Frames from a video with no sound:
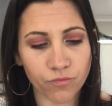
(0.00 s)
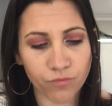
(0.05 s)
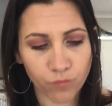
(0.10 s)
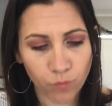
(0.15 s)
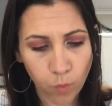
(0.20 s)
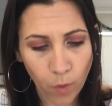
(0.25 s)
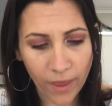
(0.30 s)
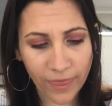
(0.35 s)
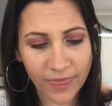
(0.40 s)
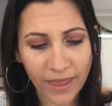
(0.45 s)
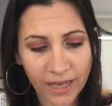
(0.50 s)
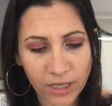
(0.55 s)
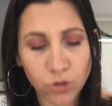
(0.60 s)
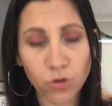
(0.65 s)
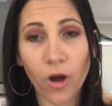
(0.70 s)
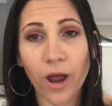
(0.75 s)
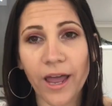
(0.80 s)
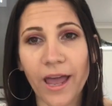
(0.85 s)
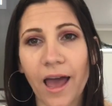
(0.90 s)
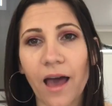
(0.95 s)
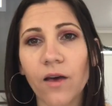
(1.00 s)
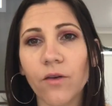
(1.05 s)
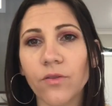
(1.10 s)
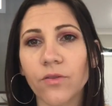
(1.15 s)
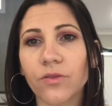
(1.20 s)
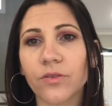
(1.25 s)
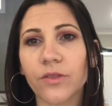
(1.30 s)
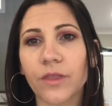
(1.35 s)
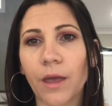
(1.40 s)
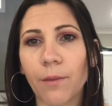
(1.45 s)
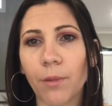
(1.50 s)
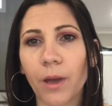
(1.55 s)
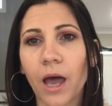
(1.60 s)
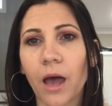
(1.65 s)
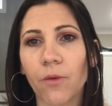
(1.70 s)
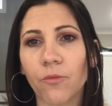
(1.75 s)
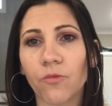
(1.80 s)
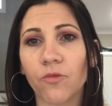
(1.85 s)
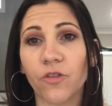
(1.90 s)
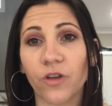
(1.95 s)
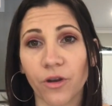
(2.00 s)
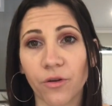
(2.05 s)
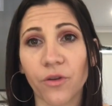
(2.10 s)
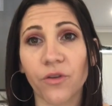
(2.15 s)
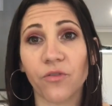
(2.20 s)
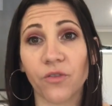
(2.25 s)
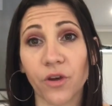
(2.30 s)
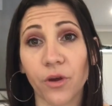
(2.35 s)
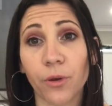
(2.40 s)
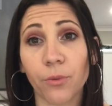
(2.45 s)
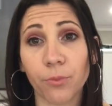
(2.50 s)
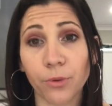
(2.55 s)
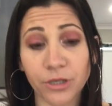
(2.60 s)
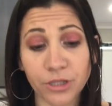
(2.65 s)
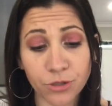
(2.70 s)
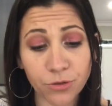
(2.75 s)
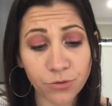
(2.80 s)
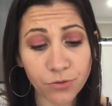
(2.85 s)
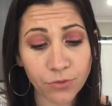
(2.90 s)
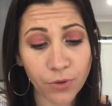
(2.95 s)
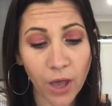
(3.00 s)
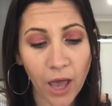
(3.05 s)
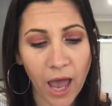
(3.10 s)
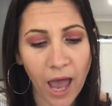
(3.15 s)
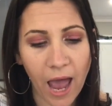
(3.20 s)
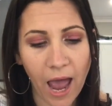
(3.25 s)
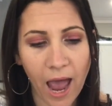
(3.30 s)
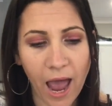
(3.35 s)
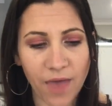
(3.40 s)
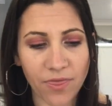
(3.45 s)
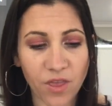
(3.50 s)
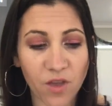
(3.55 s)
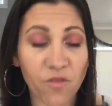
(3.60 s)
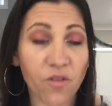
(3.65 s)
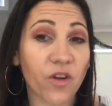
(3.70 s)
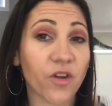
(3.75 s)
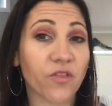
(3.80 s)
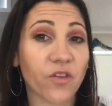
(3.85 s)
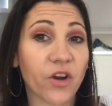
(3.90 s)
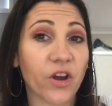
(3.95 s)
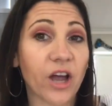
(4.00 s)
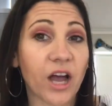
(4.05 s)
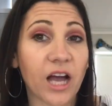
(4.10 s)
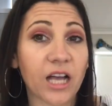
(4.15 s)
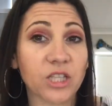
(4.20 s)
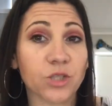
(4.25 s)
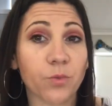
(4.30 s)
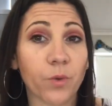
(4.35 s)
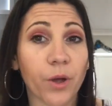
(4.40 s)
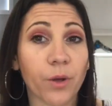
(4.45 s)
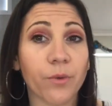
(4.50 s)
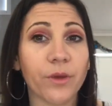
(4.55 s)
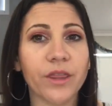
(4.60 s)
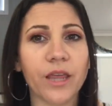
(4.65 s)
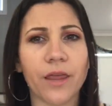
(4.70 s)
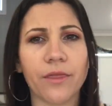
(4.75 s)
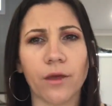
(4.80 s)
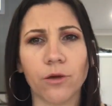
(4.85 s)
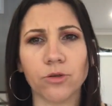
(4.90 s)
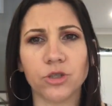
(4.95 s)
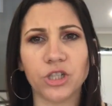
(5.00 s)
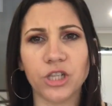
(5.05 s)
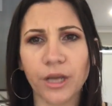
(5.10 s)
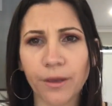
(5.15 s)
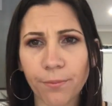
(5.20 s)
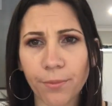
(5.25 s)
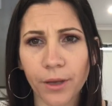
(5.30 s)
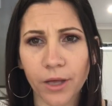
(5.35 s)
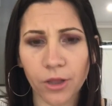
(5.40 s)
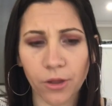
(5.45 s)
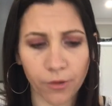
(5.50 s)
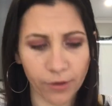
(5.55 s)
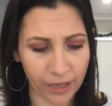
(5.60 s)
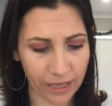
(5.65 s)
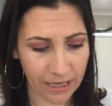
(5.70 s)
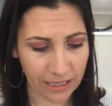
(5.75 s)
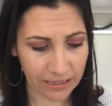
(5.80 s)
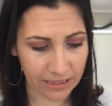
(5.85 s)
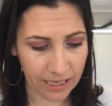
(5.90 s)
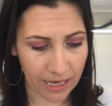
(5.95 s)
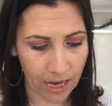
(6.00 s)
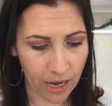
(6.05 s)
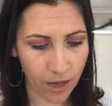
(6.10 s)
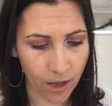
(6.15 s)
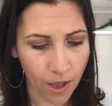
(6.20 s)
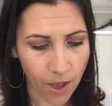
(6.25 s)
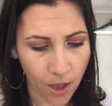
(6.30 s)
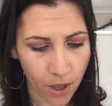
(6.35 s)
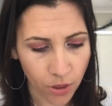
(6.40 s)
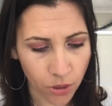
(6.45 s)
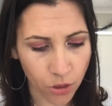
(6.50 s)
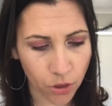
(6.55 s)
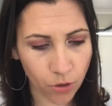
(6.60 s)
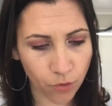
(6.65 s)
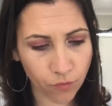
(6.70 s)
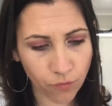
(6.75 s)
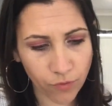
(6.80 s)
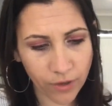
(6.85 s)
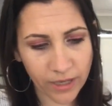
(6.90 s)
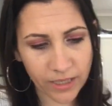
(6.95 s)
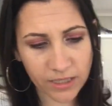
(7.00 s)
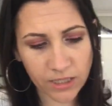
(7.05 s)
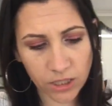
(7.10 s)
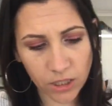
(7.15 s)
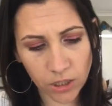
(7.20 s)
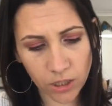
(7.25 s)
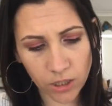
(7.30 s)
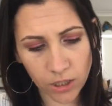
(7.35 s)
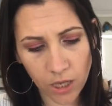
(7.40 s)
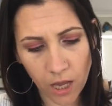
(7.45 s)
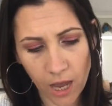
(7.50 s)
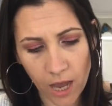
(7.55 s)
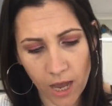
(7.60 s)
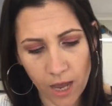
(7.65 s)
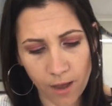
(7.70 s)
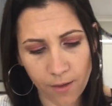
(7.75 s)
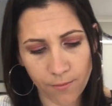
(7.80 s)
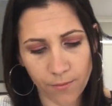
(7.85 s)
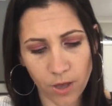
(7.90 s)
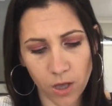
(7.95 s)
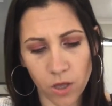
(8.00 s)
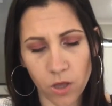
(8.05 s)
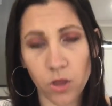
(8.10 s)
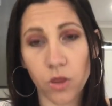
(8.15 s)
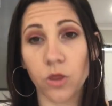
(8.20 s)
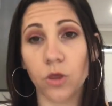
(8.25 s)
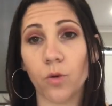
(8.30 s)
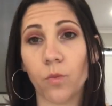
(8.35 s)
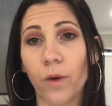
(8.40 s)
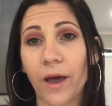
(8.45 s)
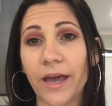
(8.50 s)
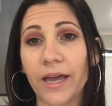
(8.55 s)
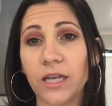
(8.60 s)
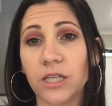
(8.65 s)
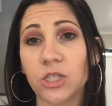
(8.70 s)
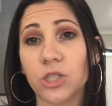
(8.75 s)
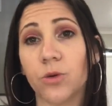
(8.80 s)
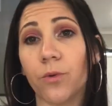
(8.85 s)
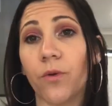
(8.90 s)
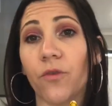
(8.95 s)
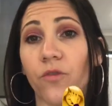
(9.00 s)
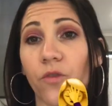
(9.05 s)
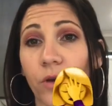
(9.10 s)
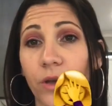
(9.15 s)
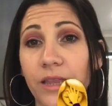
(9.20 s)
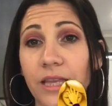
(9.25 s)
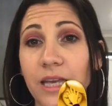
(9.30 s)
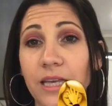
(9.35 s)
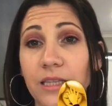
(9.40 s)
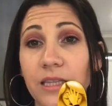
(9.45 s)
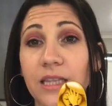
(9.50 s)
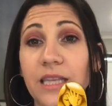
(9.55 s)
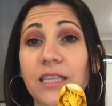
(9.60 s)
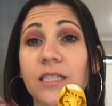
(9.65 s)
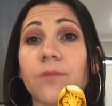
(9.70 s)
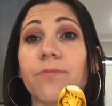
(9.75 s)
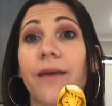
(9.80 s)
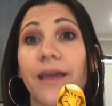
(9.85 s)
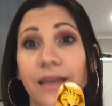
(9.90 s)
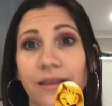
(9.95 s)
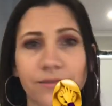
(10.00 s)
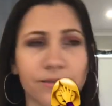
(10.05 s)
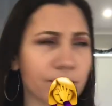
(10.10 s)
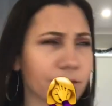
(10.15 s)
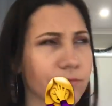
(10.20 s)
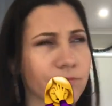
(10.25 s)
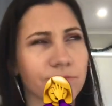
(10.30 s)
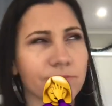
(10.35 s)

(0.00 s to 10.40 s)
When they dry out, they become very, very brittle, and they're very, very hard to work with, and they'll chip a lot easier. The reason, the way to avoid this means,